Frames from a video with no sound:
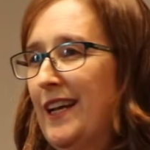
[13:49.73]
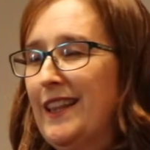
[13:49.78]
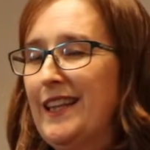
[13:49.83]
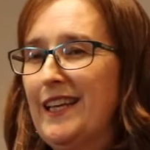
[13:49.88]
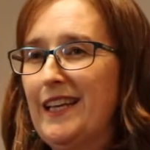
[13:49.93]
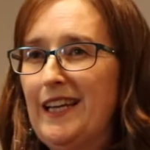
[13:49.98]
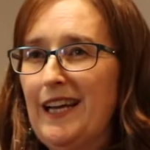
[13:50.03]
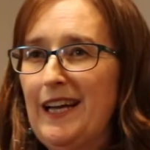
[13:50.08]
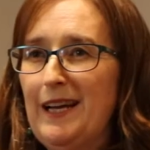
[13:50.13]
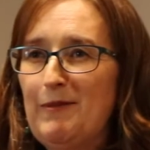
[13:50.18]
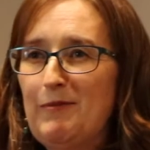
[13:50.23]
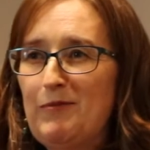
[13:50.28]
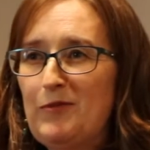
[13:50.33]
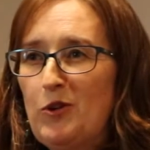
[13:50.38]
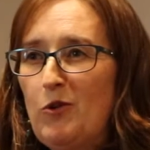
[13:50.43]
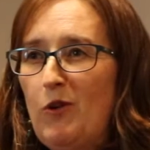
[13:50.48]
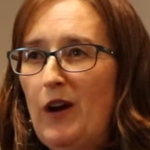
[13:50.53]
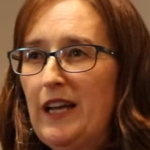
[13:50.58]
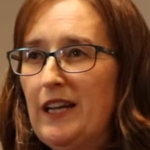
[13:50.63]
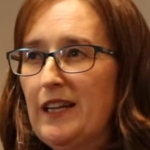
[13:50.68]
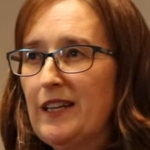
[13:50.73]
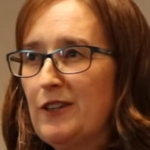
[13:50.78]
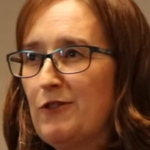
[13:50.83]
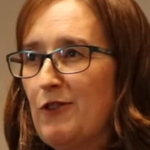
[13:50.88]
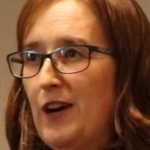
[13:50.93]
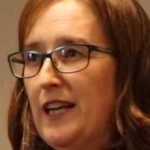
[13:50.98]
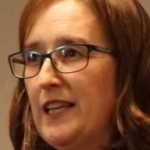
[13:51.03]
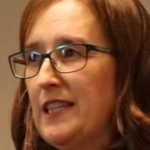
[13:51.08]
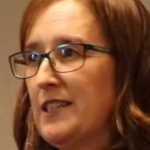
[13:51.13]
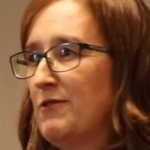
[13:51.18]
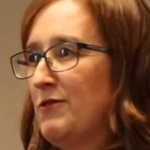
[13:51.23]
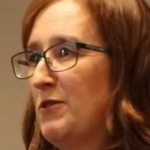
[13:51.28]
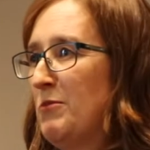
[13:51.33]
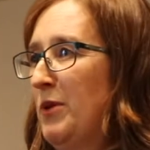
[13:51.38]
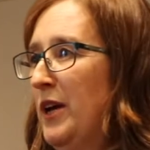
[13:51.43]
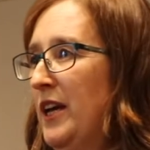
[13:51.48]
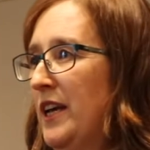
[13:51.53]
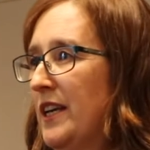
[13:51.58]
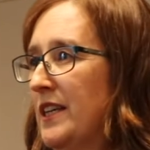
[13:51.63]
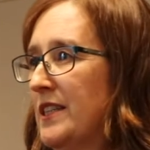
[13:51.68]
the Quaker Grannies for
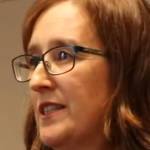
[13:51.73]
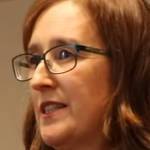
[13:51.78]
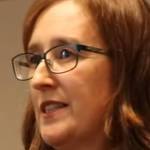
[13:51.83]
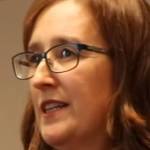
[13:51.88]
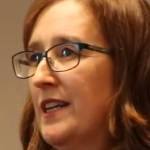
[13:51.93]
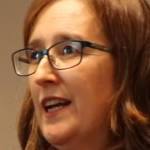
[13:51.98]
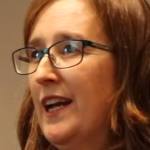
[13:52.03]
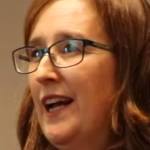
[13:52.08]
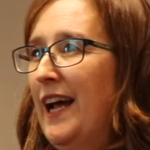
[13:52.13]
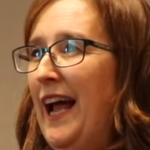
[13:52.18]
Peace,